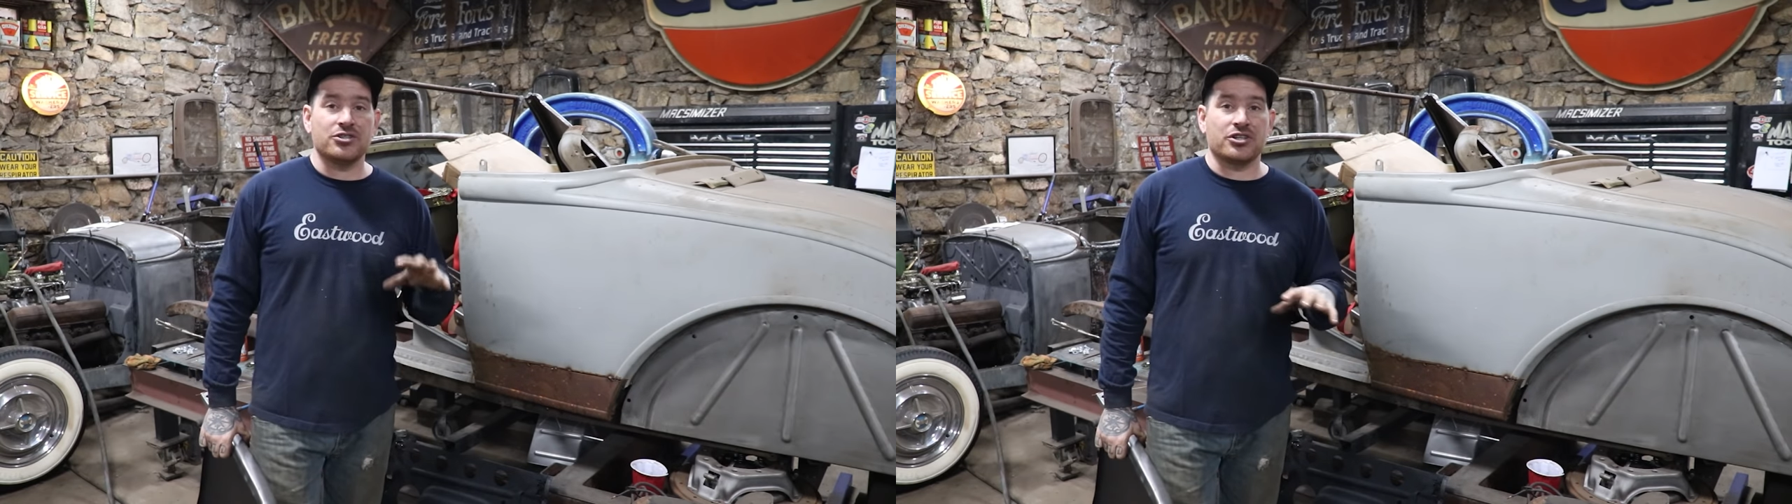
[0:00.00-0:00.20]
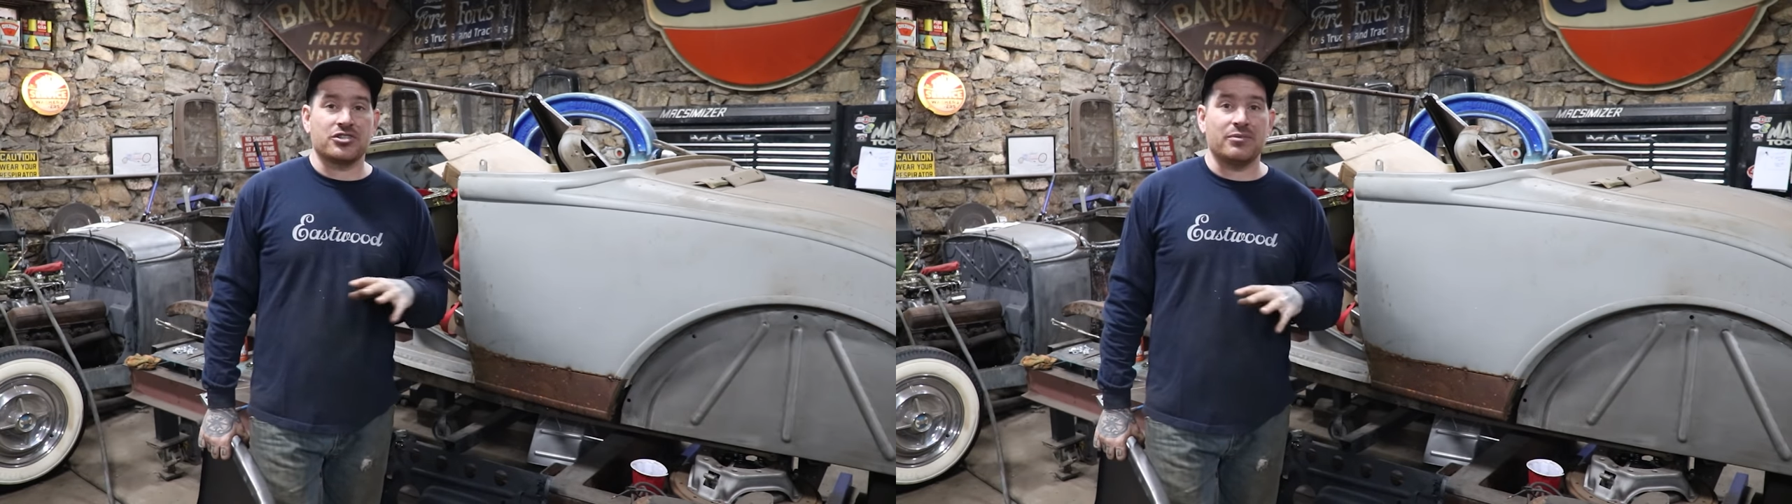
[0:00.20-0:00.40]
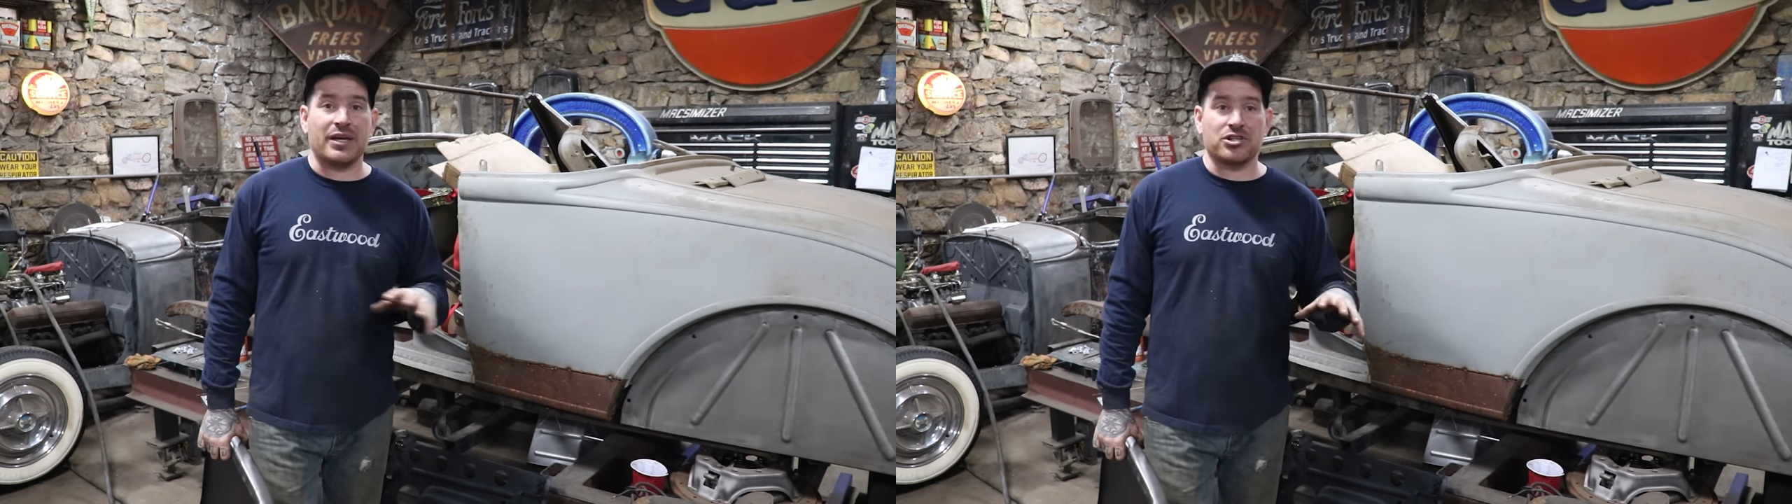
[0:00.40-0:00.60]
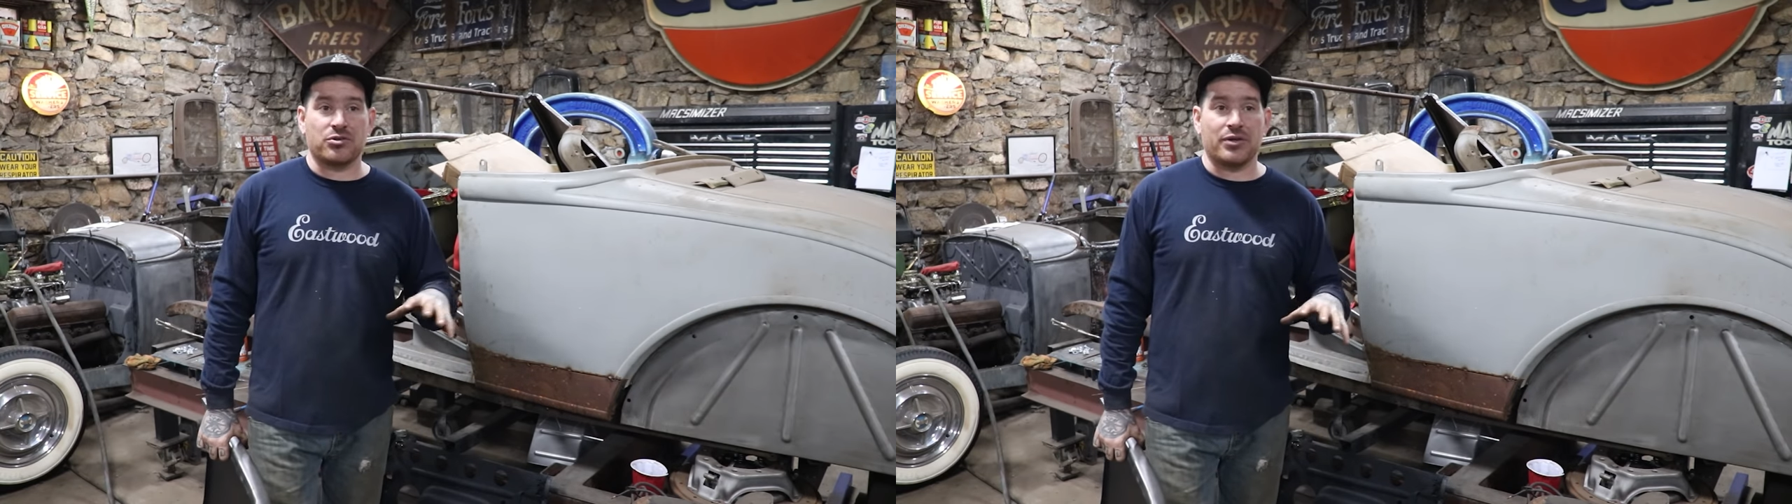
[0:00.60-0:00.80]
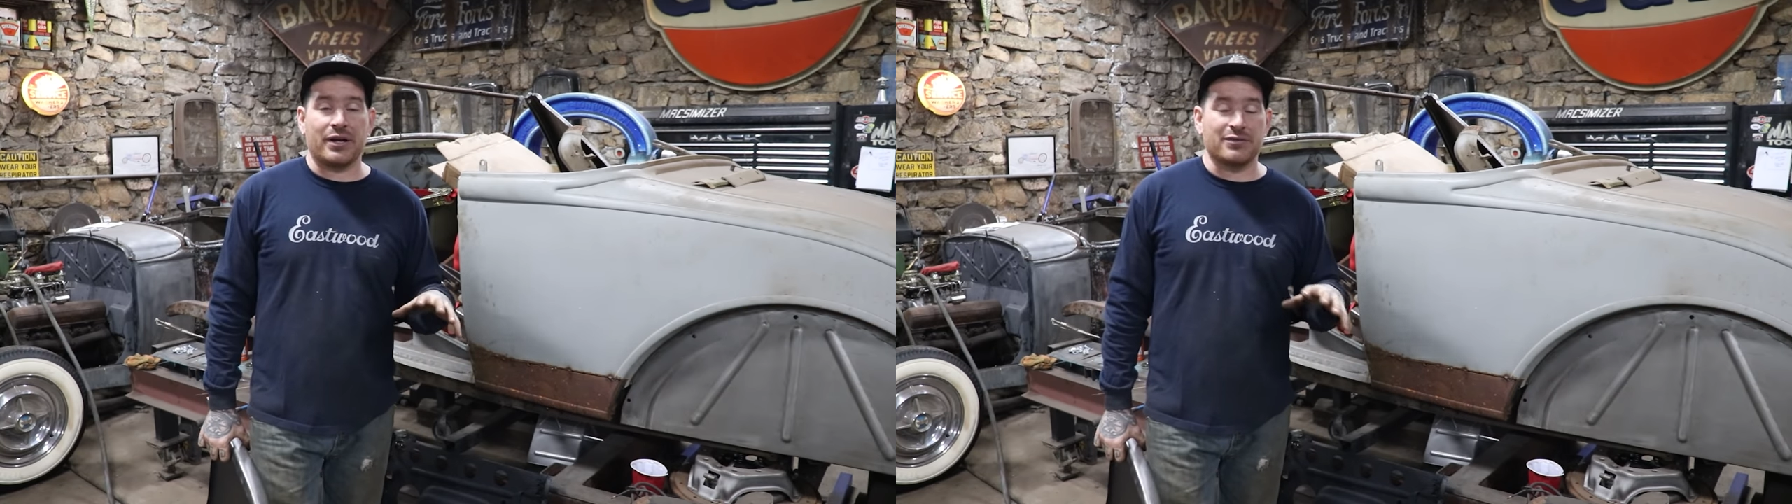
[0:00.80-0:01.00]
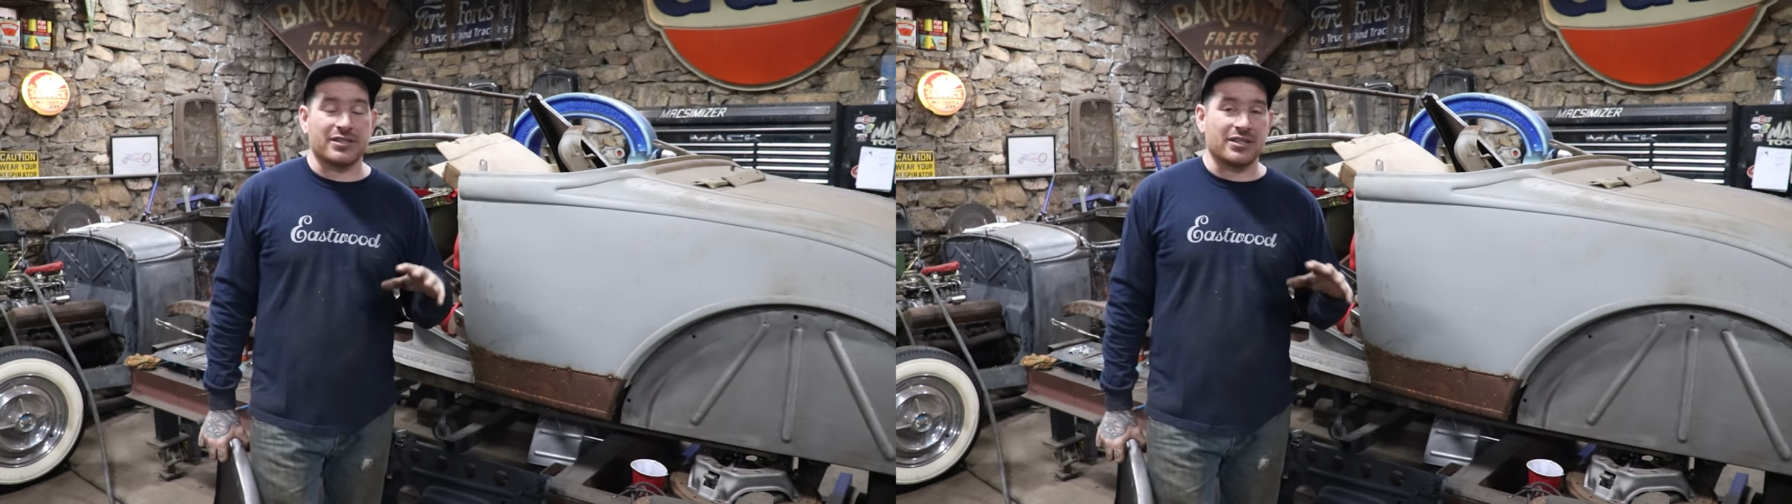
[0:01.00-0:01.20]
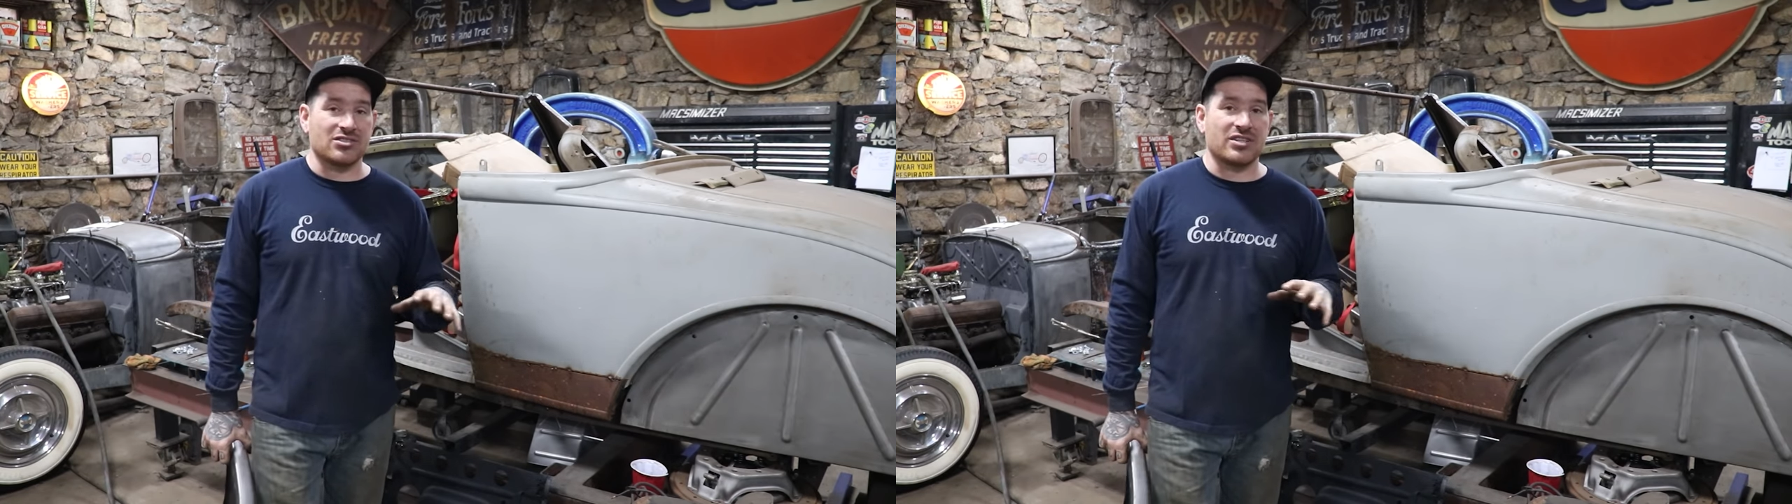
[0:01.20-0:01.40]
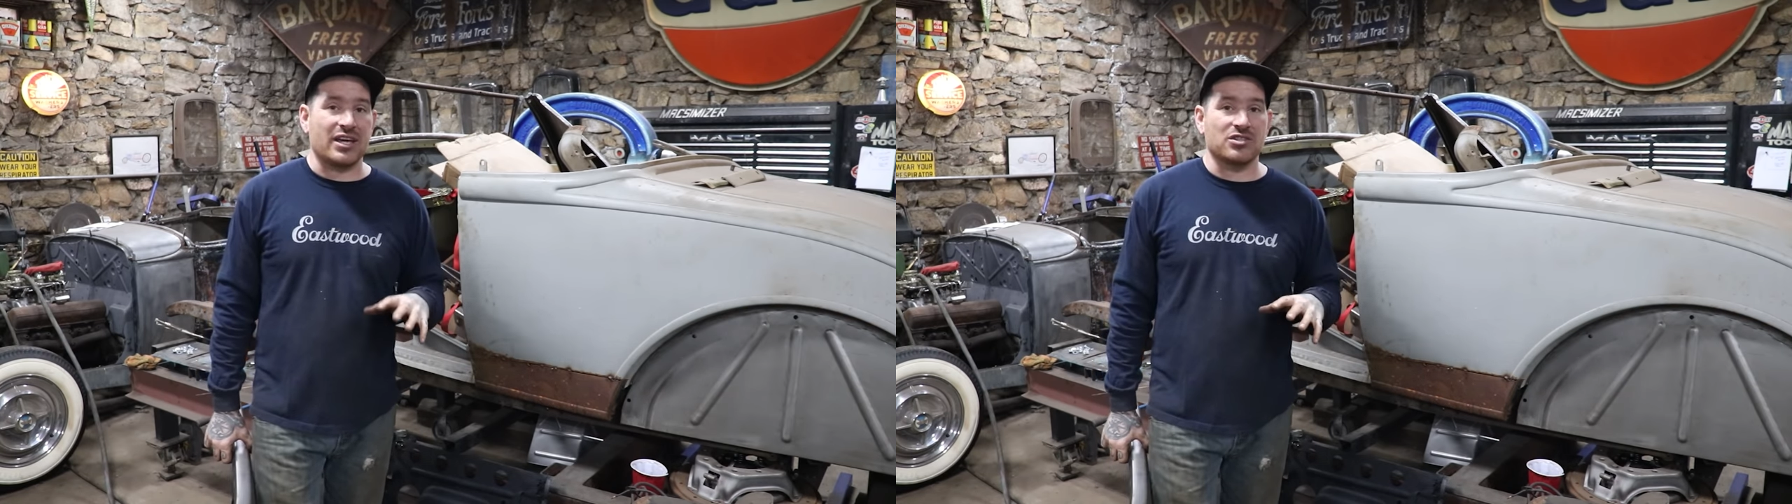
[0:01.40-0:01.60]
just to make sure that everything
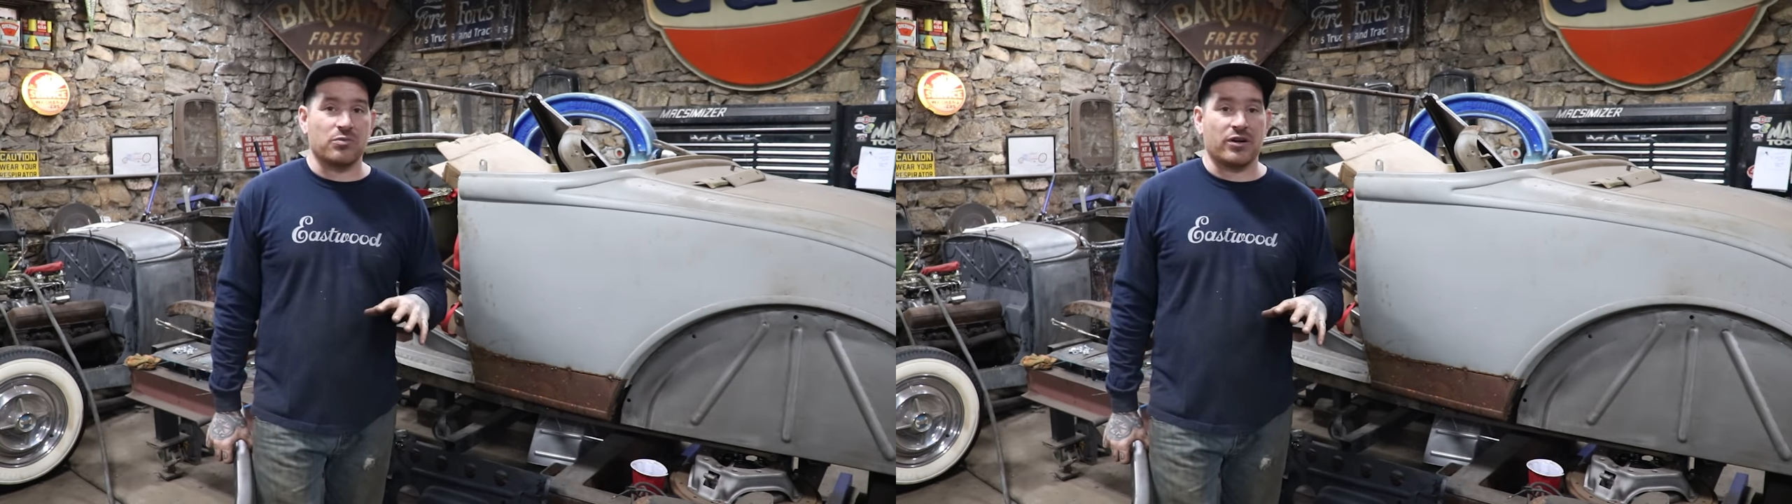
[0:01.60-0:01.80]
stays